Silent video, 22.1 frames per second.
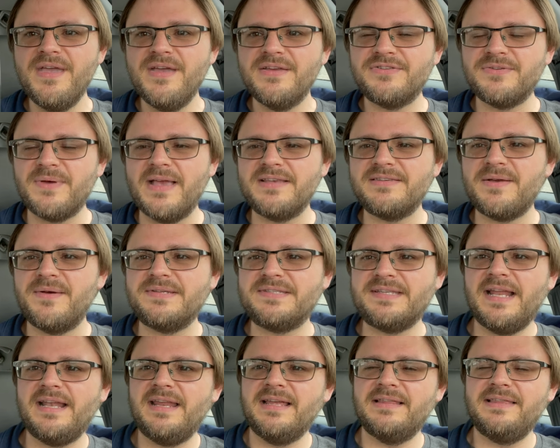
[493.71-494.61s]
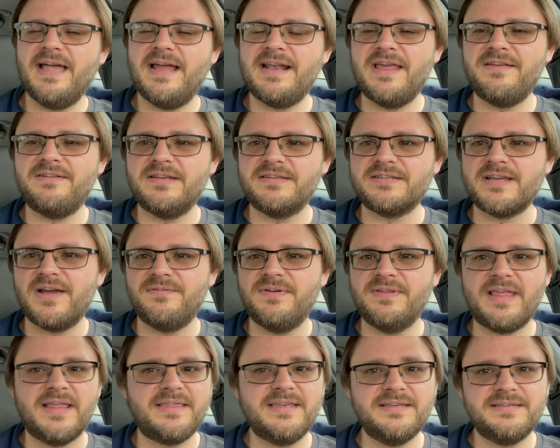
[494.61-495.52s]
So as I was standing in line, I
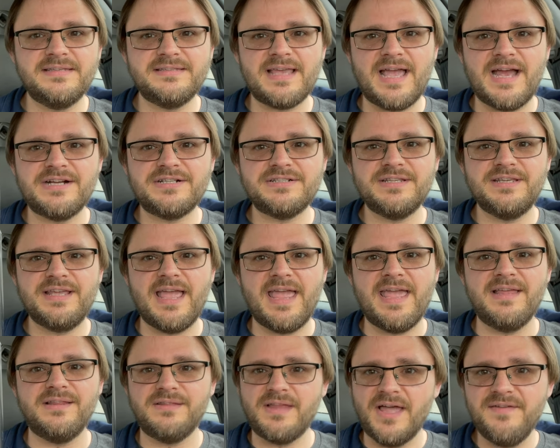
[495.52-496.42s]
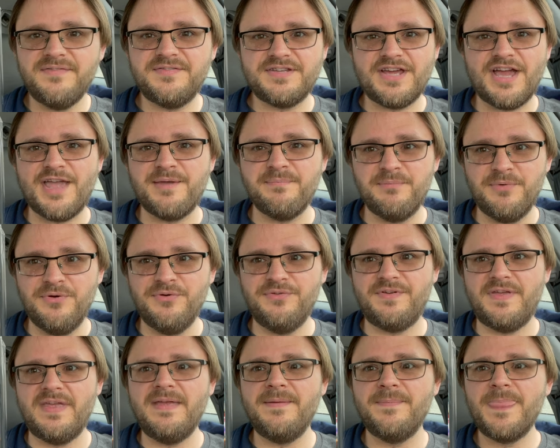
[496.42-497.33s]
discovered that this is actually a lifetime
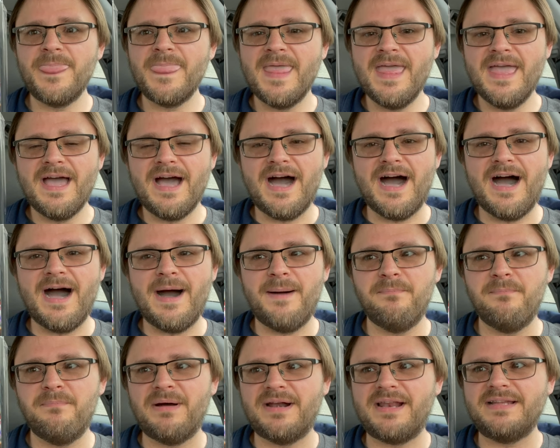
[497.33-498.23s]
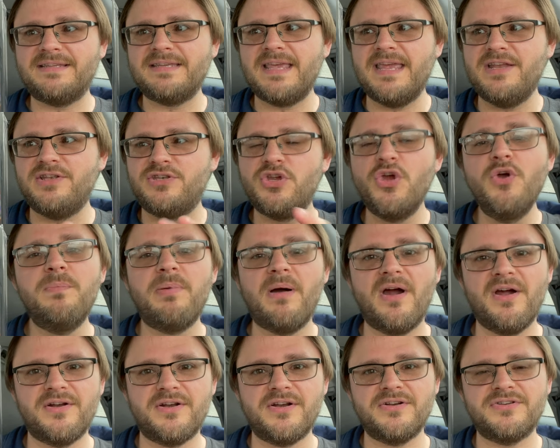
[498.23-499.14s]
movie, uh, but it's a
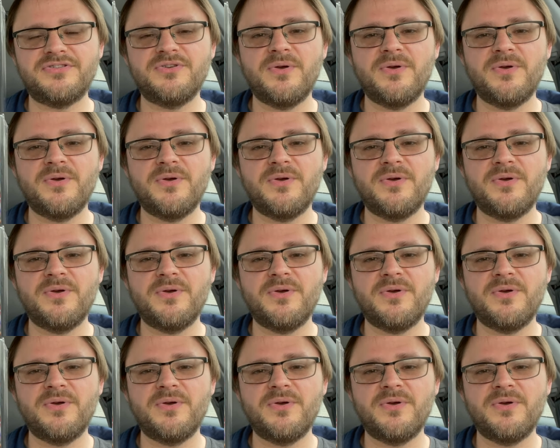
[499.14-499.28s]
two-parter.